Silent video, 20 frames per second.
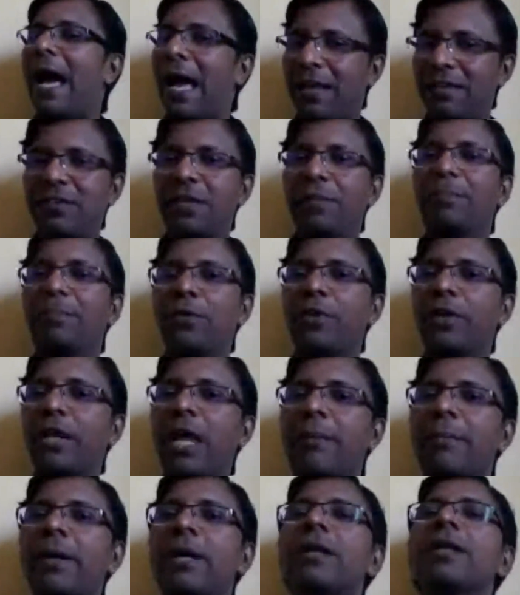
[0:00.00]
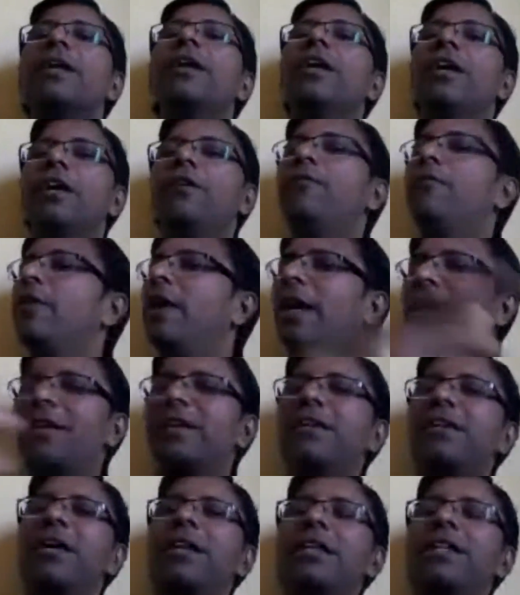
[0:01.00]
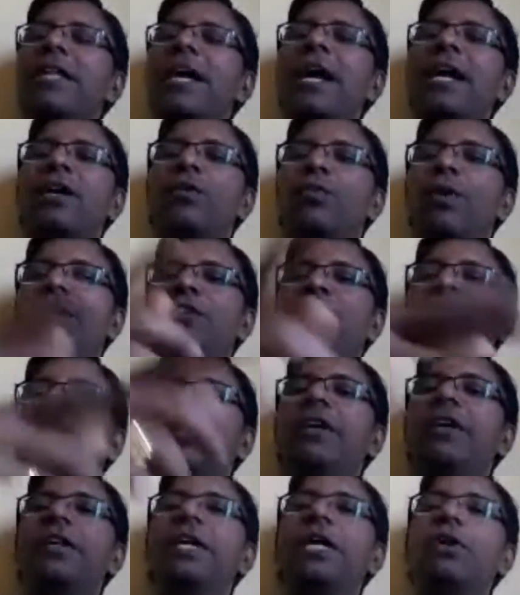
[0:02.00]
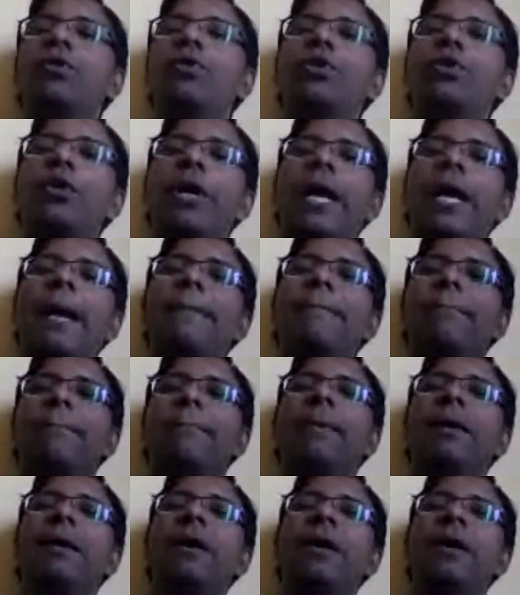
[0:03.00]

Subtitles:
As a programmer, if you had written that where gender equal to M